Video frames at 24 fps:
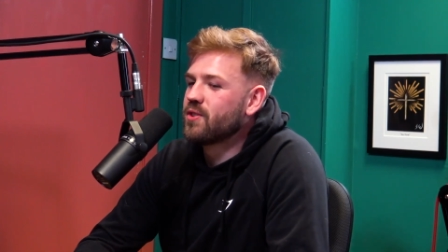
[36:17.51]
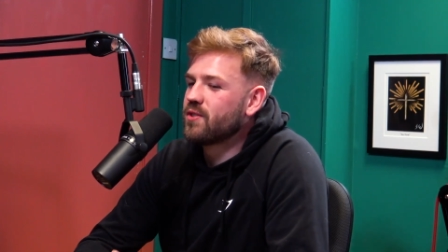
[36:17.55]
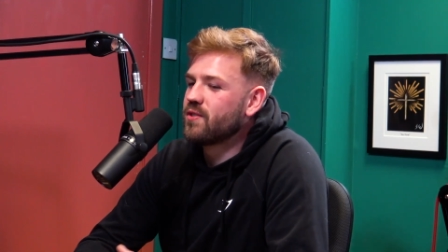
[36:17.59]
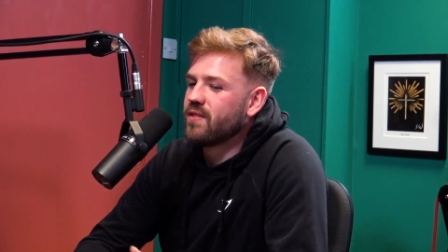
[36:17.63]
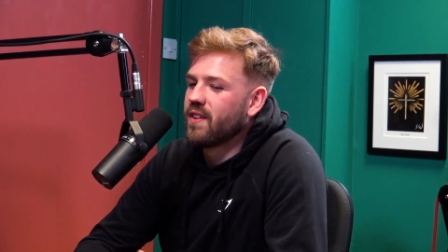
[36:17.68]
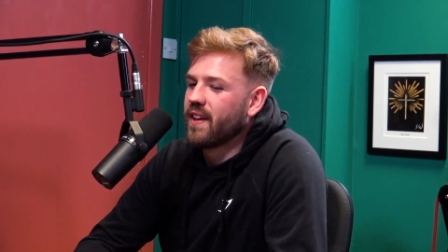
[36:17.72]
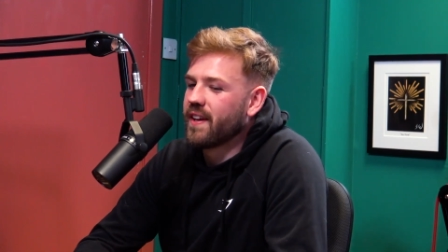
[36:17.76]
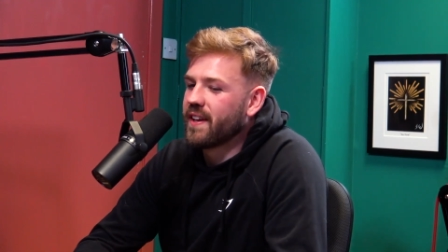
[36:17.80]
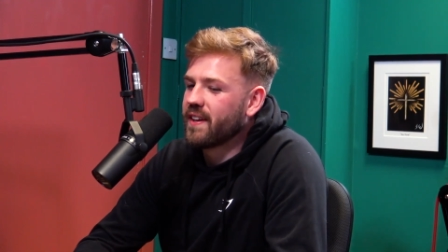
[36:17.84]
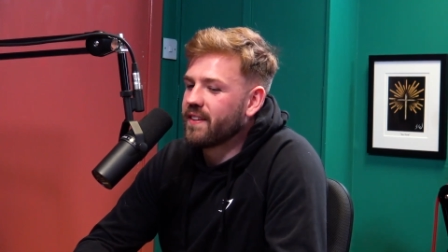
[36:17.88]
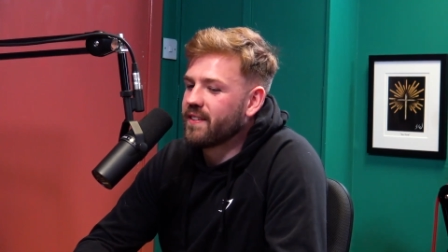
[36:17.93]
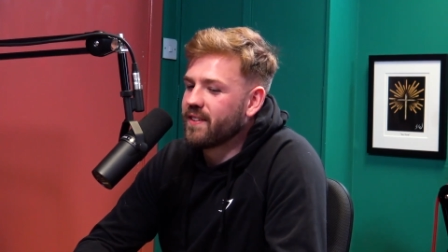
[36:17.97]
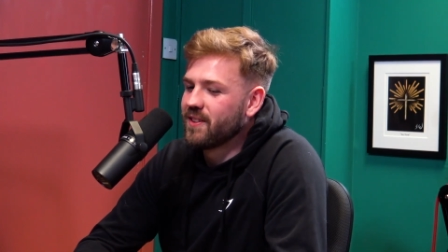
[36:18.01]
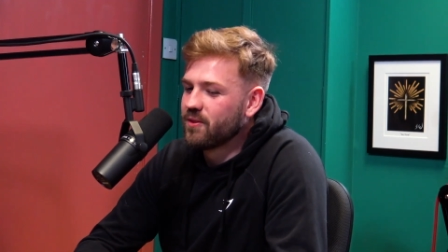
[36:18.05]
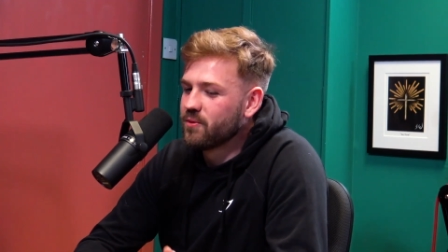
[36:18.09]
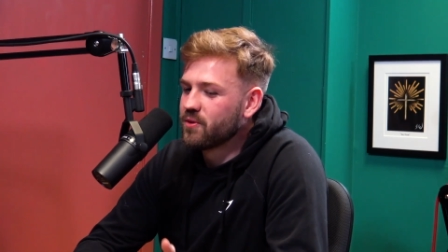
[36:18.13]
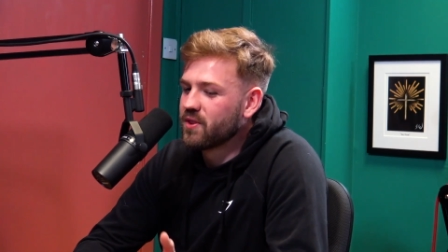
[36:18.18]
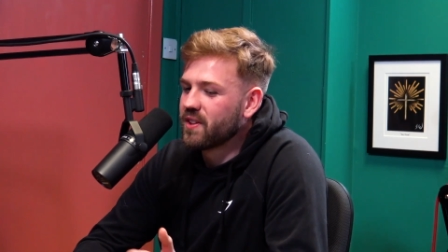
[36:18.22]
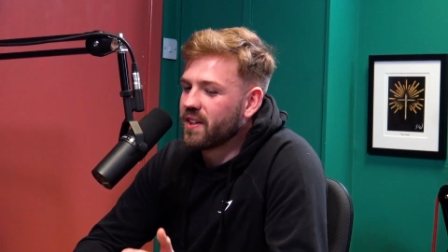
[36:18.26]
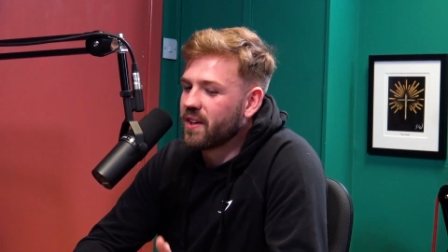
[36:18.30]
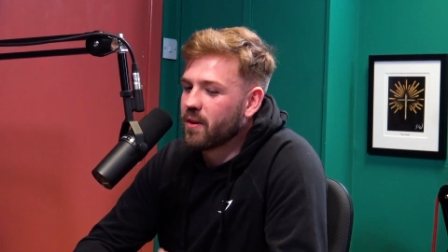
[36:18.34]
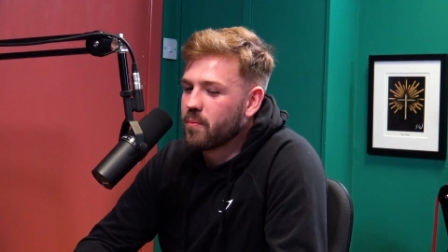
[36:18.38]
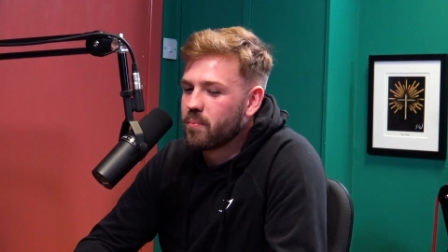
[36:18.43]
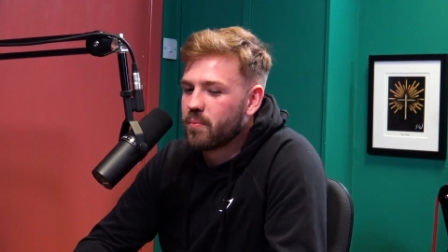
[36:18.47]
like he was
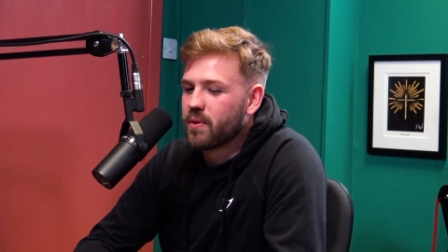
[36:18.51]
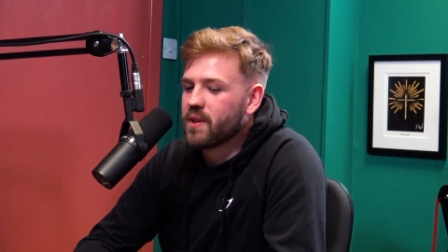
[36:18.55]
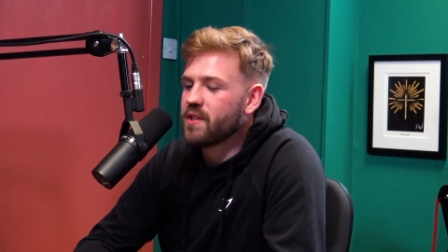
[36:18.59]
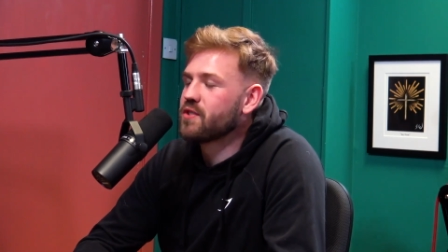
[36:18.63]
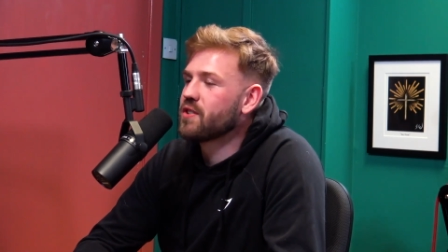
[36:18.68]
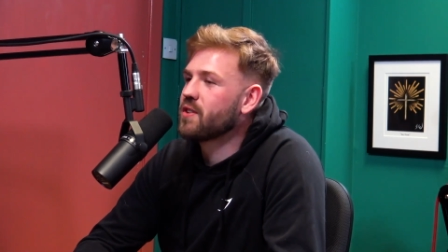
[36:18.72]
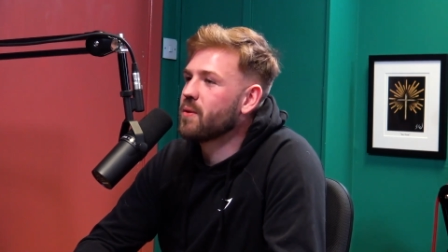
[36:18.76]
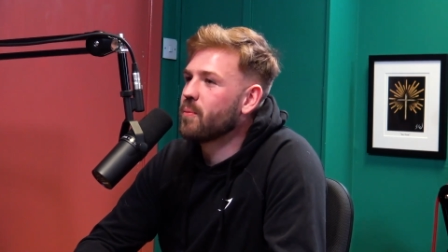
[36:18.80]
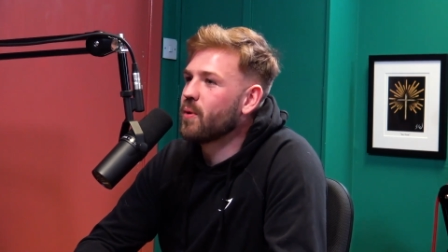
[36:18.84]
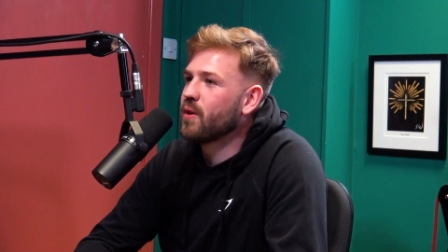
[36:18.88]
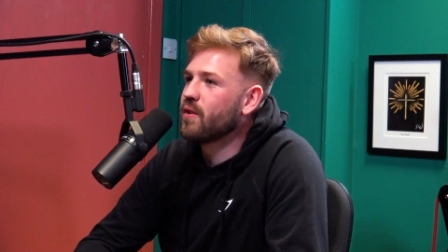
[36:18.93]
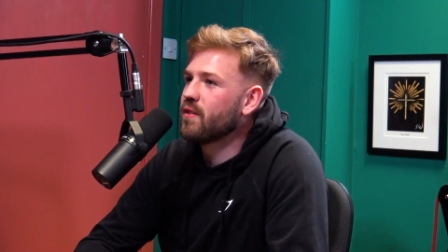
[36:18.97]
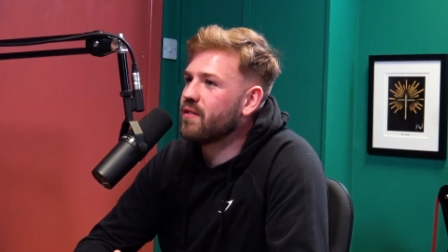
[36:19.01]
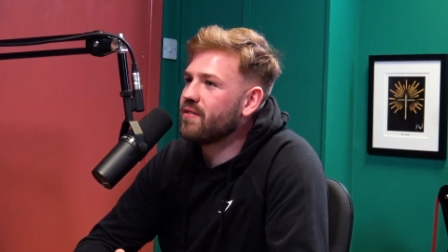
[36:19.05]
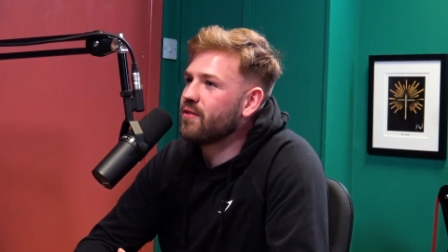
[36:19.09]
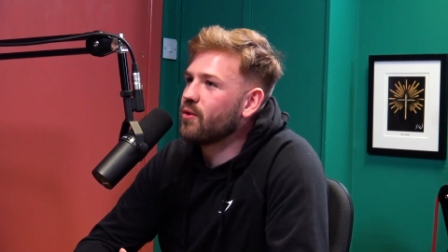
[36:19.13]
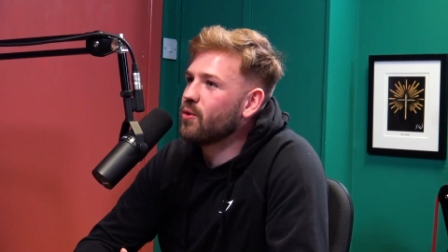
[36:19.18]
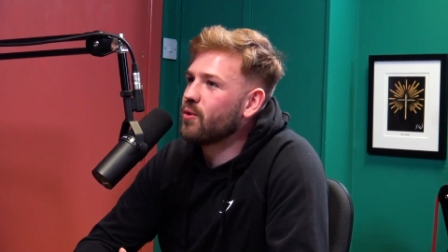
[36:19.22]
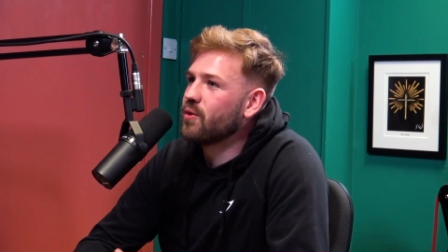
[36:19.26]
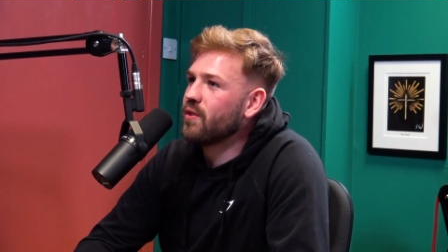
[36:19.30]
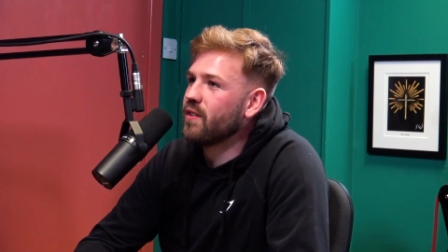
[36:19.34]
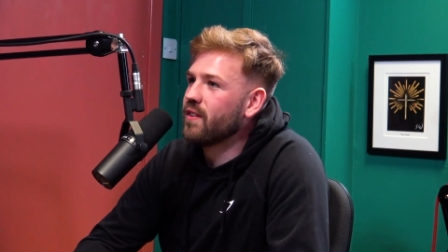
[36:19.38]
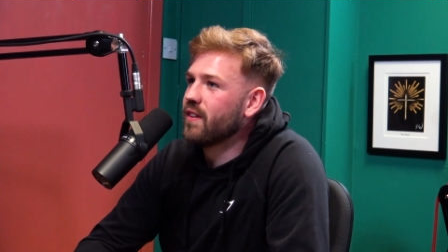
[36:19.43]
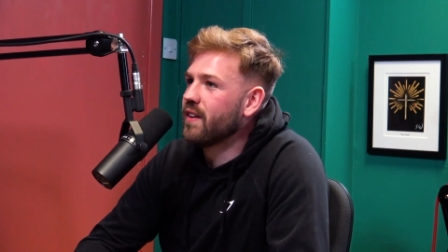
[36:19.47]
like I'm preaching about the
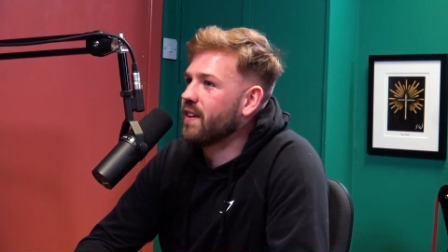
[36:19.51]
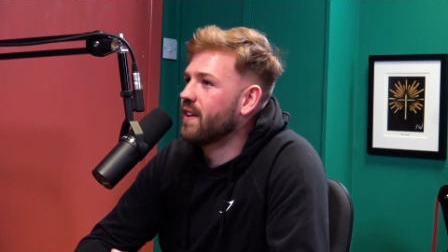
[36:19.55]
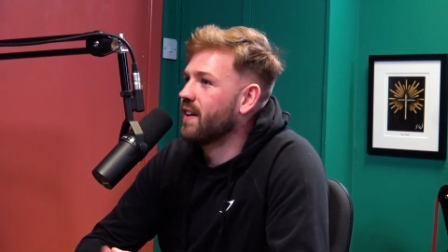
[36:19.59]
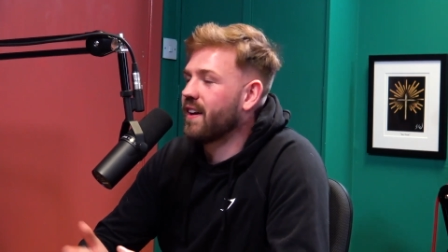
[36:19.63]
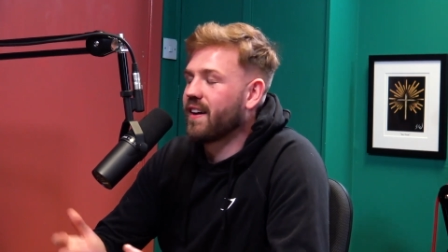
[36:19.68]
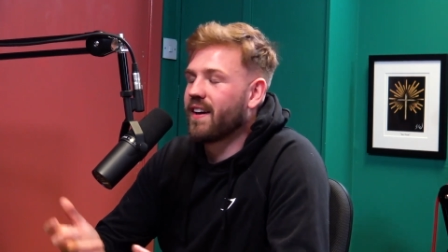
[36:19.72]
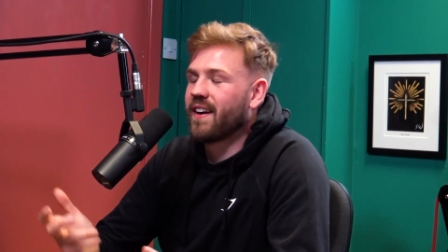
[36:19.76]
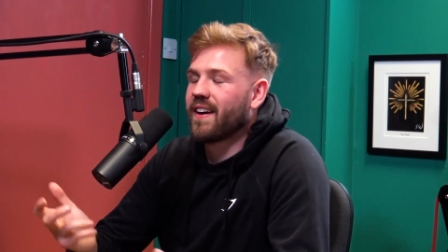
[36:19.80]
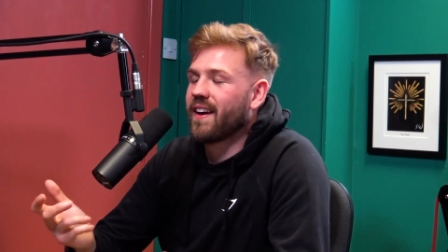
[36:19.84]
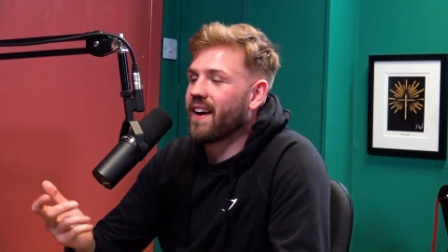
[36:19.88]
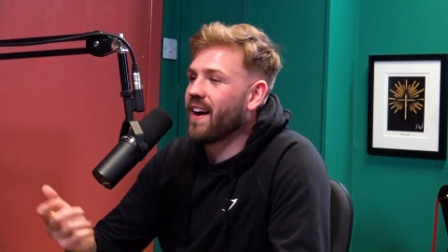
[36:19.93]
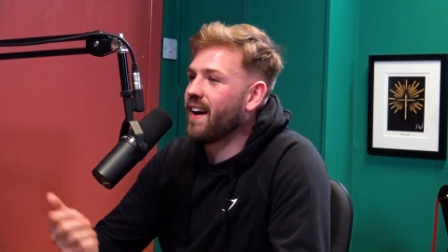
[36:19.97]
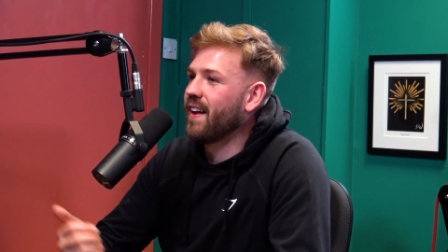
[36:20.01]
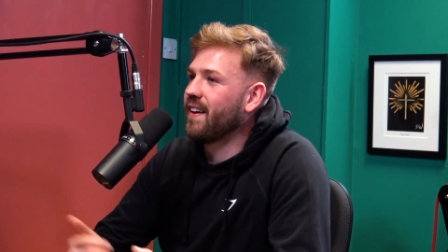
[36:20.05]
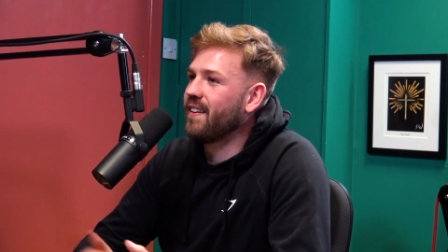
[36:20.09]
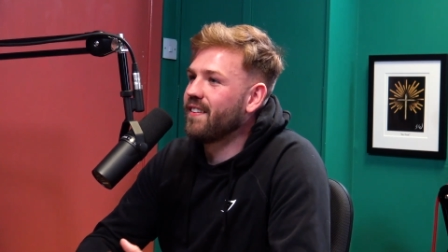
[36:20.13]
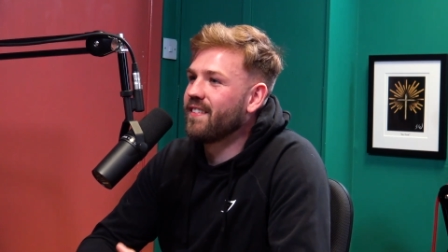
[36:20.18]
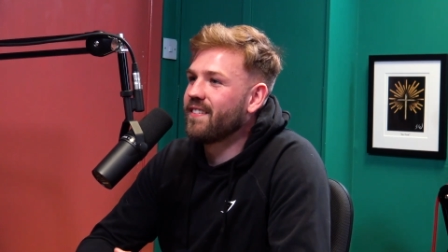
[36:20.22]
phone, and I can't